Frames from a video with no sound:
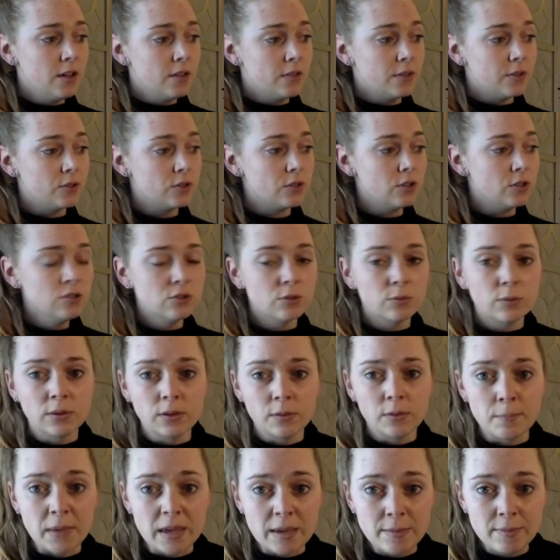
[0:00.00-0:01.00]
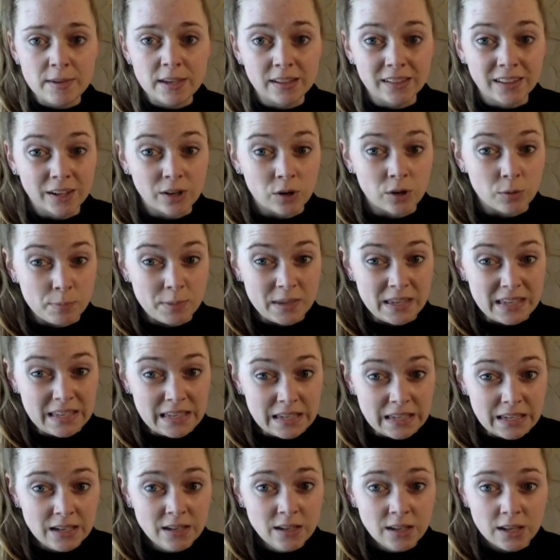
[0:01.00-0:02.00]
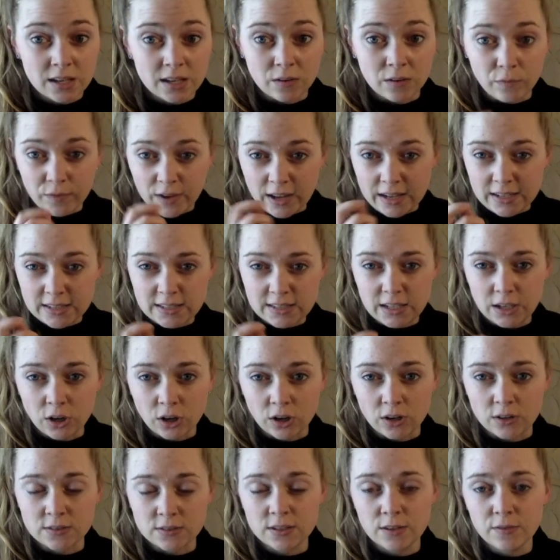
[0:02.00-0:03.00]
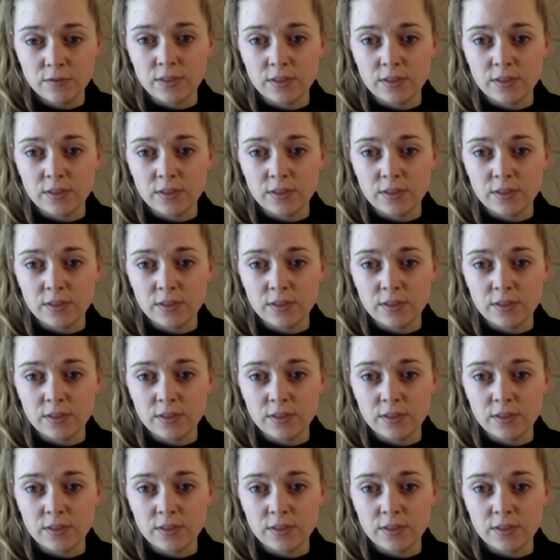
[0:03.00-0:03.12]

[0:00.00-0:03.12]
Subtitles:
There's also maybe a letter P in fancy cursive.